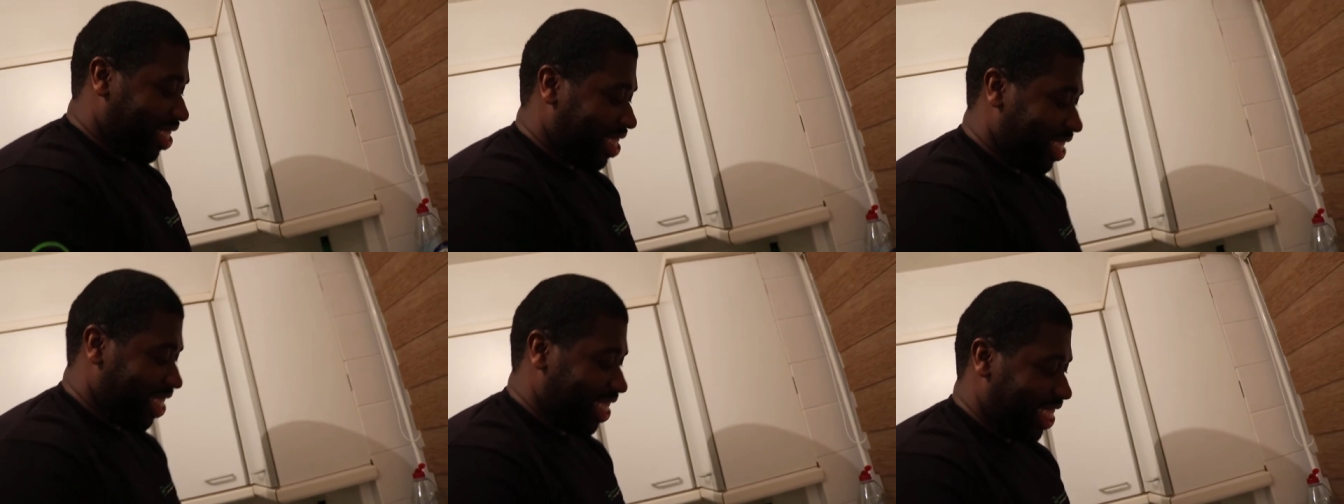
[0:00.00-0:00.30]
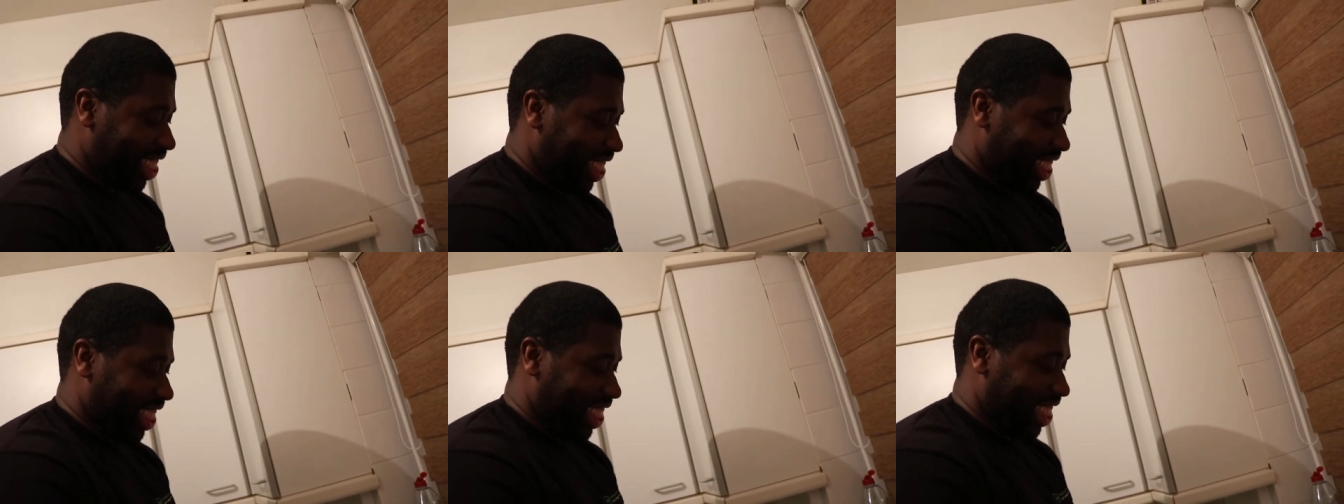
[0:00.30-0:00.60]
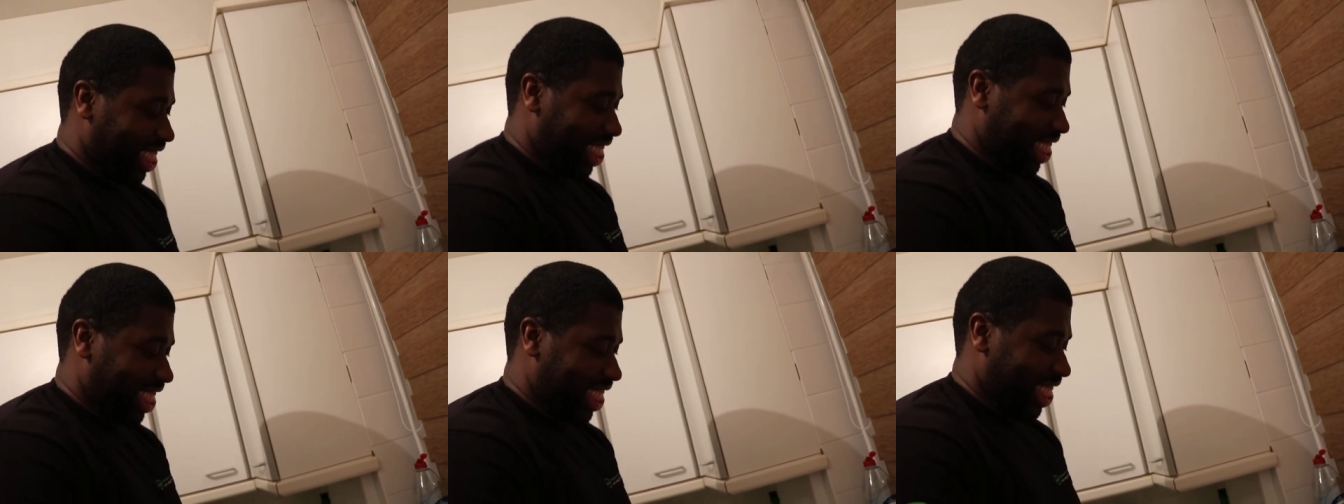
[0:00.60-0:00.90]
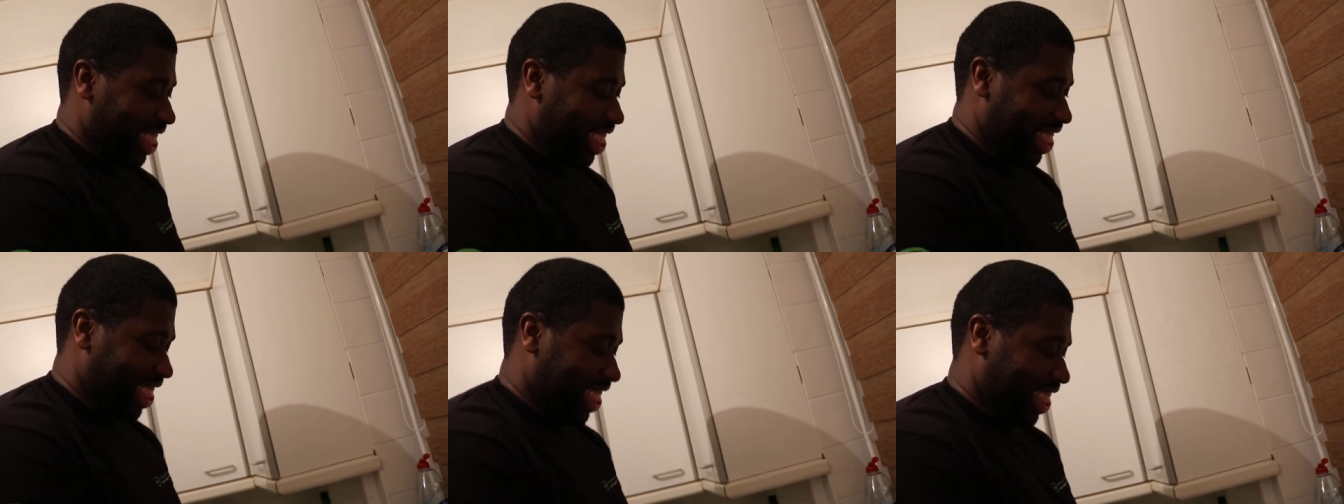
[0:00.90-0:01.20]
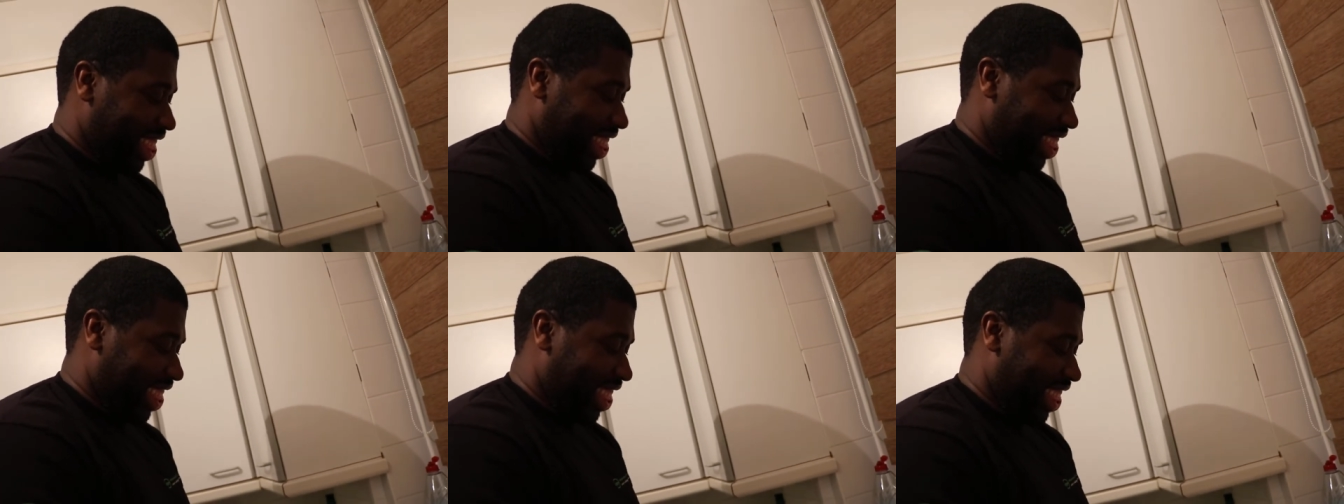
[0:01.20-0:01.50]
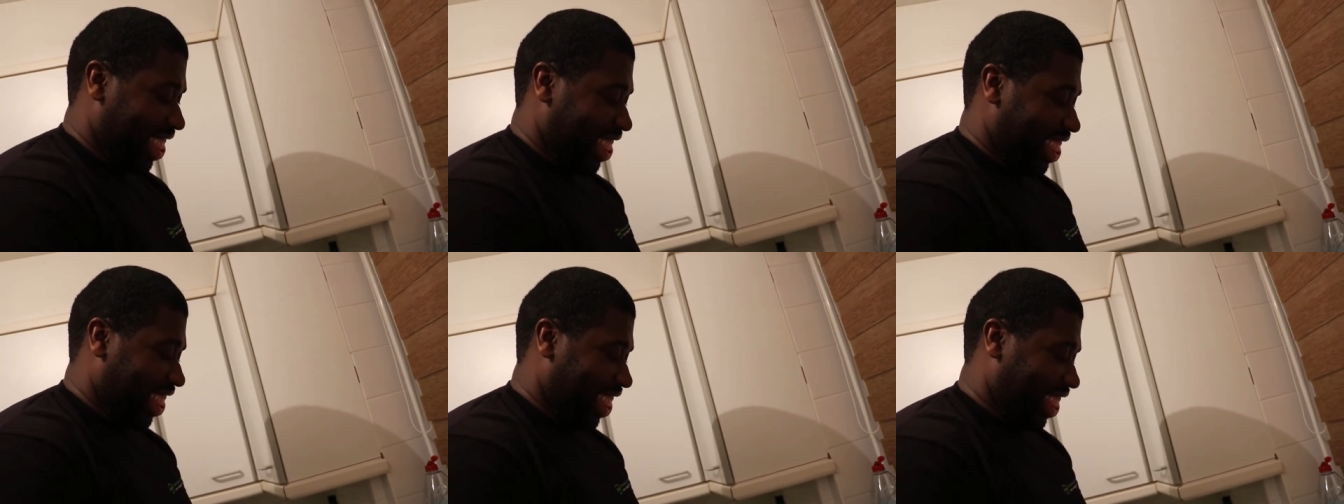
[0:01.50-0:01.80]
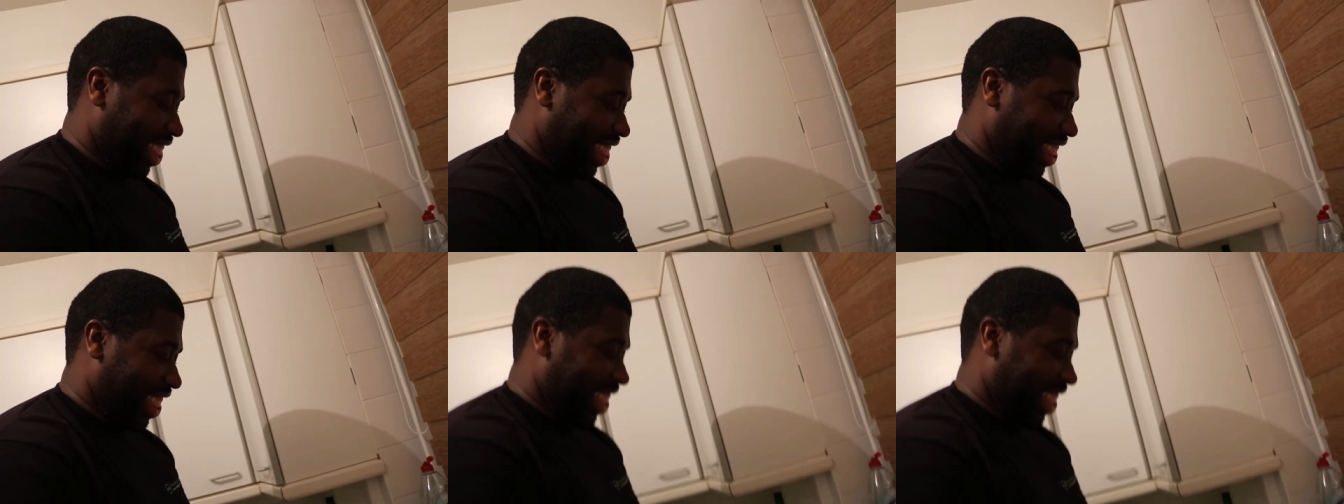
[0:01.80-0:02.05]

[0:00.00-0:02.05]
gave some little threatening talk,